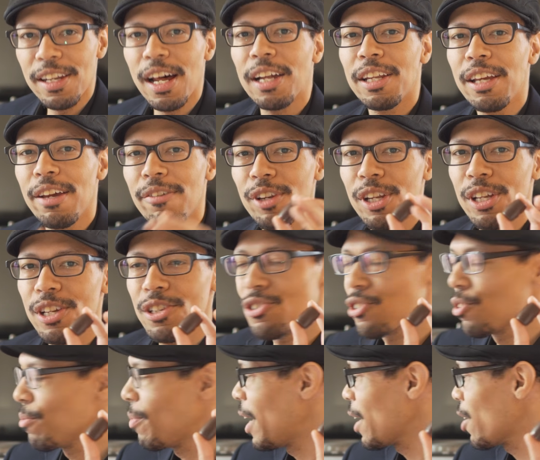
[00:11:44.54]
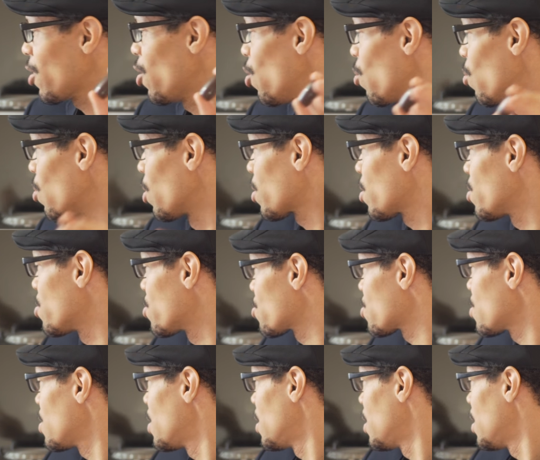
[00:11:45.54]
not given these to my
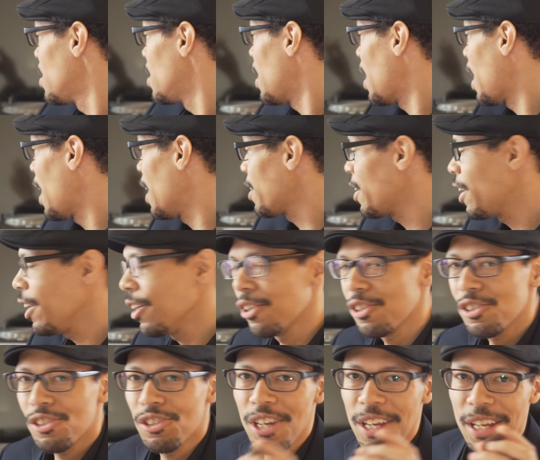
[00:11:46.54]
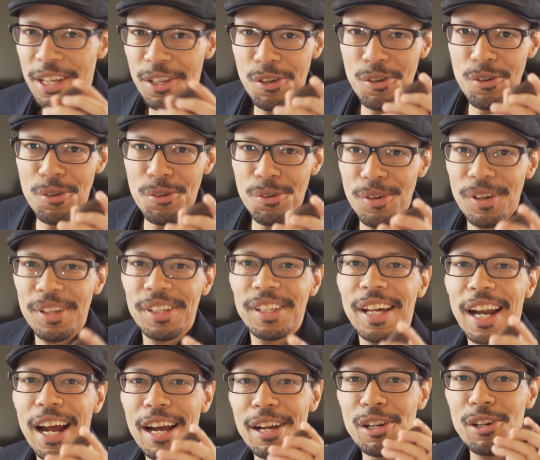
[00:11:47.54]
coworkers, I guarantee you
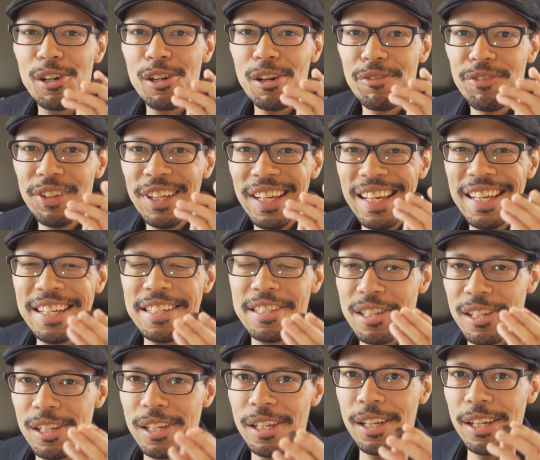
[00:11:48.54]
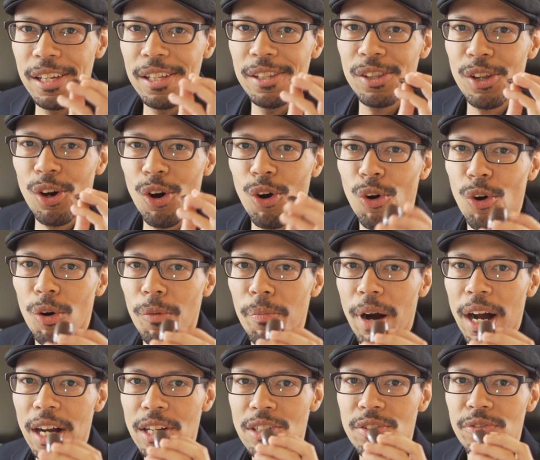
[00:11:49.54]
that I could have easily eaten the whole
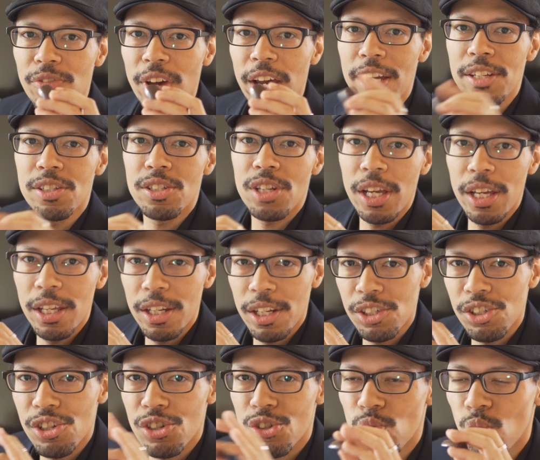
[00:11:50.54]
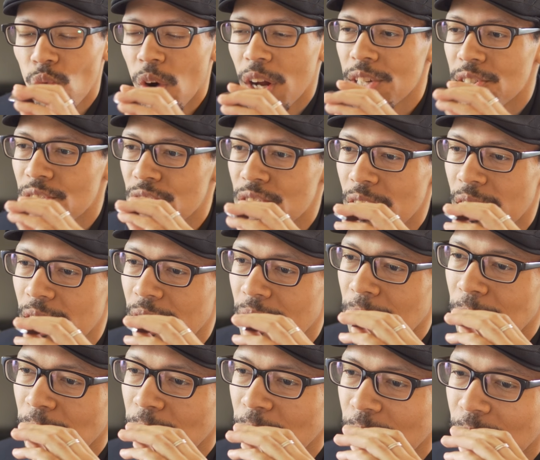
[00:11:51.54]
box of 18 in just one
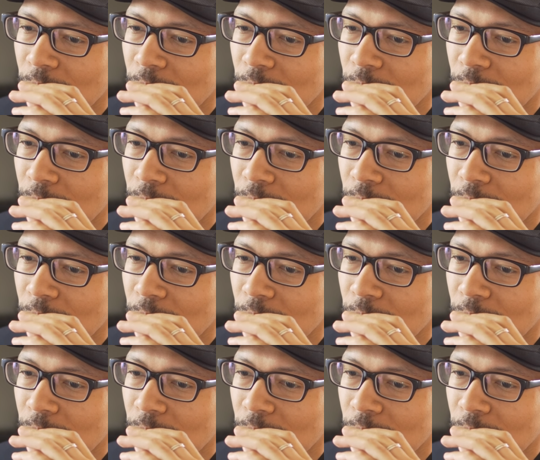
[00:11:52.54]
sitting.